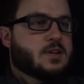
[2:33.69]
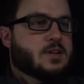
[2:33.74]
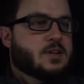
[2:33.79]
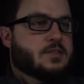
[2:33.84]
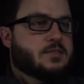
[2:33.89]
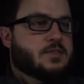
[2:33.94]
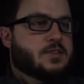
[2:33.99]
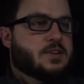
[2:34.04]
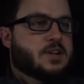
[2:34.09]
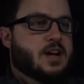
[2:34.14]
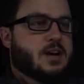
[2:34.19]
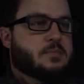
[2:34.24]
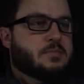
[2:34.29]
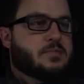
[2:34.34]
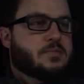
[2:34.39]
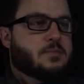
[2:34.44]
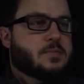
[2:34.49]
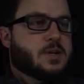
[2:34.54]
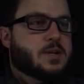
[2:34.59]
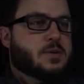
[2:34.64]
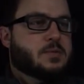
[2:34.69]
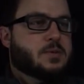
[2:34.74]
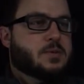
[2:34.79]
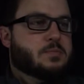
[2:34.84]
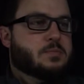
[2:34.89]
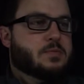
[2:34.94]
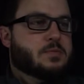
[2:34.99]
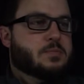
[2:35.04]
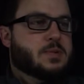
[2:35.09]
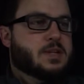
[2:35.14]
If you're not familiar with
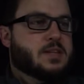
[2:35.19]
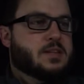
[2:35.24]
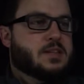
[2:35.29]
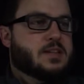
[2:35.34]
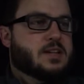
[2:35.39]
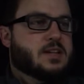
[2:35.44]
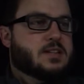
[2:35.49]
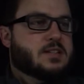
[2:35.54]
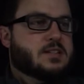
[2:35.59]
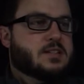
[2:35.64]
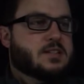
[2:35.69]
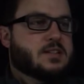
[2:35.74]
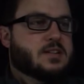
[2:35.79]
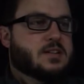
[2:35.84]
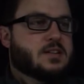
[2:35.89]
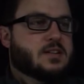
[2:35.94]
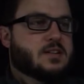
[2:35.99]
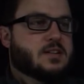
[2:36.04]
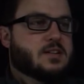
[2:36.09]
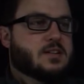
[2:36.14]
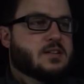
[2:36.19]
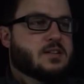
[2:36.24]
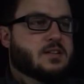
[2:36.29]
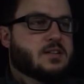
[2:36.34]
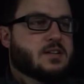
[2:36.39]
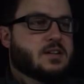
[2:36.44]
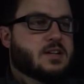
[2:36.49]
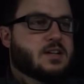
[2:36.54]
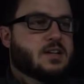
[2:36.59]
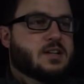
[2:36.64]
Prometheus,
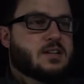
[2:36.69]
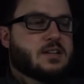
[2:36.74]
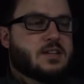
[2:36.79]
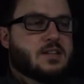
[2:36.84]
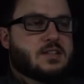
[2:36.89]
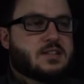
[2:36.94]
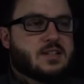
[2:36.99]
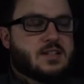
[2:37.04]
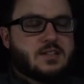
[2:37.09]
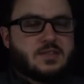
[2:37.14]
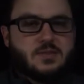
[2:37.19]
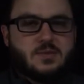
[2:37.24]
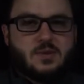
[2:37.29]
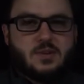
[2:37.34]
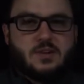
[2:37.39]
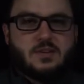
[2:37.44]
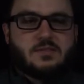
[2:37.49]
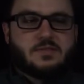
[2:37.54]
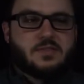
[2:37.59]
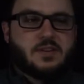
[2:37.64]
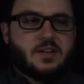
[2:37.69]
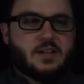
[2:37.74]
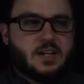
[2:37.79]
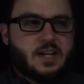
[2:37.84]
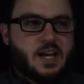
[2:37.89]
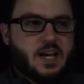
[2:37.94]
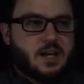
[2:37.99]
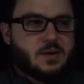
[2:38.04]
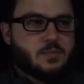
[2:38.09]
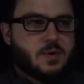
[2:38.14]
this is sort of
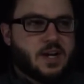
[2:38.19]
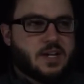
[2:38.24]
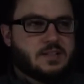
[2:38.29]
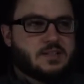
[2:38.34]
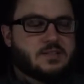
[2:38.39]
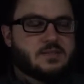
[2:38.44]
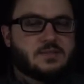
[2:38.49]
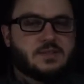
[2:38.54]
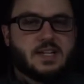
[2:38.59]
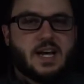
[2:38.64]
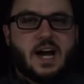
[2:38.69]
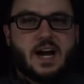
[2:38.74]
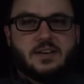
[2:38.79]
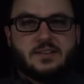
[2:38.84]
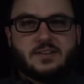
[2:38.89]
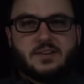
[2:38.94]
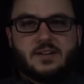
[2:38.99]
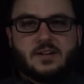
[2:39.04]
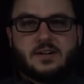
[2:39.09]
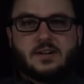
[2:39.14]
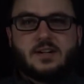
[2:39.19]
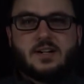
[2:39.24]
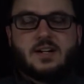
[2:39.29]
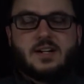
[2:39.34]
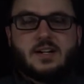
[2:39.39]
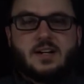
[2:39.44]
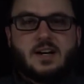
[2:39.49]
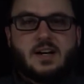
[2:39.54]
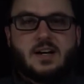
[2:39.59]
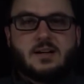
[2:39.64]
a way to gather
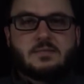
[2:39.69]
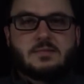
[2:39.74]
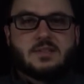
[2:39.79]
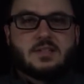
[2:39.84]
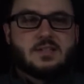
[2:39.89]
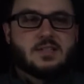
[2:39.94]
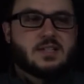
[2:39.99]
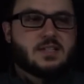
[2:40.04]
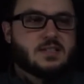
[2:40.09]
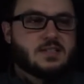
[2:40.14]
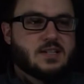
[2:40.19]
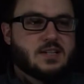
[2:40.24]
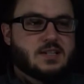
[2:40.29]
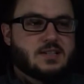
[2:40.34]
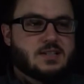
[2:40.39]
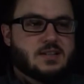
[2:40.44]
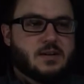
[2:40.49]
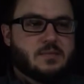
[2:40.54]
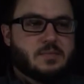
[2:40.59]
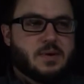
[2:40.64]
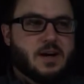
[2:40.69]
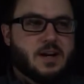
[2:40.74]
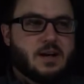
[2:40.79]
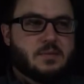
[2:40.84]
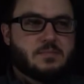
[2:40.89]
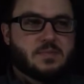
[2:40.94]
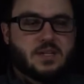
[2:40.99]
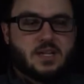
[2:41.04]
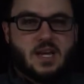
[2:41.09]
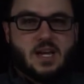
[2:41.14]
statistics about
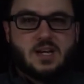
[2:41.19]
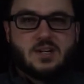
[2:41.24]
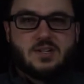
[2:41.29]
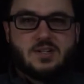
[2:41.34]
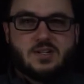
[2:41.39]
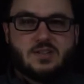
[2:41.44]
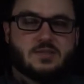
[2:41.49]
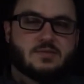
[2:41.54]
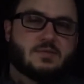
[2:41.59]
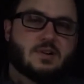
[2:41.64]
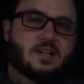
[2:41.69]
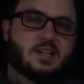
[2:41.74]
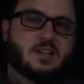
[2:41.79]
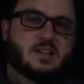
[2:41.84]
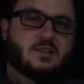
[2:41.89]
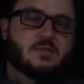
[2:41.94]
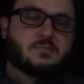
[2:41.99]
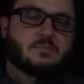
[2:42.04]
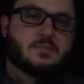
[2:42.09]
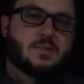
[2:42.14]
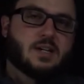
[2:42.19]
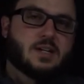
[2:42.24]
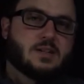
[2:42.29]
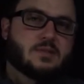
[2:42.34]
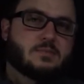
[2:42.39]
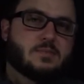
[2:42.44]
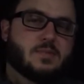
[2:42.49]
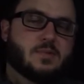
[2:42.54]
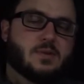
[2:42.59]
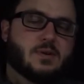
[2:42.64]
applications running in
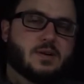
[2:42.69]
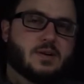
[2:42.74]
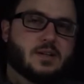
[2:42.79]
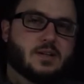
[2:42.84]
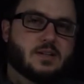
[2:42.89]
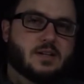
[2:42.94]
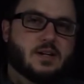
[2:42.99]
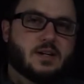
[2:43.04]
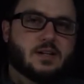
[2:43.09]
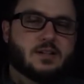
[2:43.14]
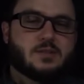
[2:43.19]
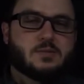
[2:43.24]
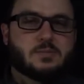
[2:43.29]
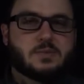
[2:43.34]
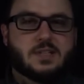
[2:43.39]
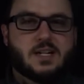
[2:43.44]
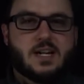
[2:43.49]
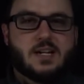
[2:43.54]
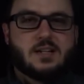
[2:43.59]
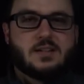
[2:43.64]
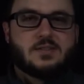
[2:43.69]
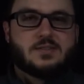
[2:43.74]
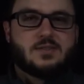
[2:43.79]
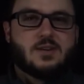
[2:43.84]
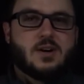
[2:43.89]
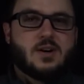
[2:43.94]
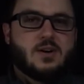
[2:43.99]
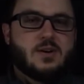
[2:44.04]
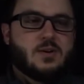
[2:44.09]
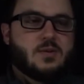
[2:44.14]
Kubernetes,
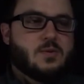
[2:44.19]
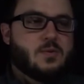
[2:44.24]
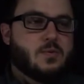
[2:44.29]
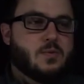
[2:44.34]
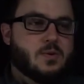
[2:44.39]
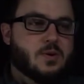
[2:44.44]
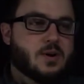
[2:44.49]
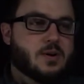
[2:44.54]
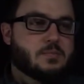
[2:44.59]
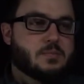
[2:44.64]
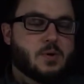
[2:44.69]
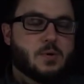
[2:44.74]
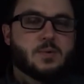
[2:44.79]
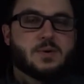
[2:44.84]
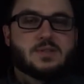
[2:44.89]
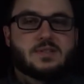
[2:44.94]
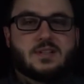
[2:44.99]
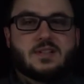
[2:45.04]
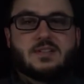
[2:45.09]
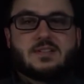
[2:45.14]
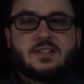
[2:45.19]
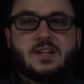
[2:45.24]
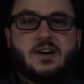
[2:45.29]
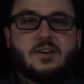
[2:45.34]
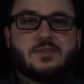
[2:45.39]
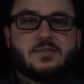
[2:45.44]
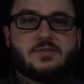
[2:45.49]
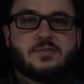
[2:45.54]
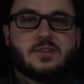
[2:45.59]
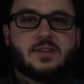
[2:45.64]
or Portworx
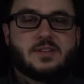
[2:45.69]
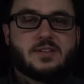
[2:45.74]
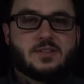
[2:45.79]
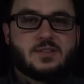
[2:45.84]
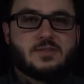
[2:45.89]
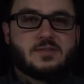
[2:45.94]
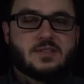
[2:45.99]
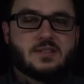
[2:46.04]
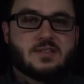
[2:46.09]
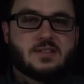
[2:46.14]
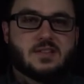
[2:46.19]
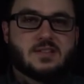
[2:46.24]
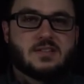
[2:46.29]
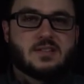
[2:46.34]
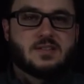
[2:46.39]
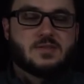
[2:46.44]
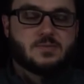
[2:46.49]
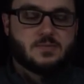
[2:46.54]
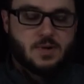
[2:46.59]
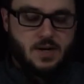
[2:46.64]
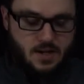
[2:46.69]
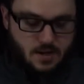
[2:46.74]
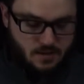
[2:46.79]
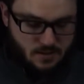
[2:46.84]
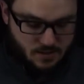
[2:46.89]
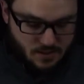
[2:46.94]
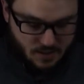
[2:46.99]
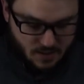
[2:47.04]
itself uses this as well.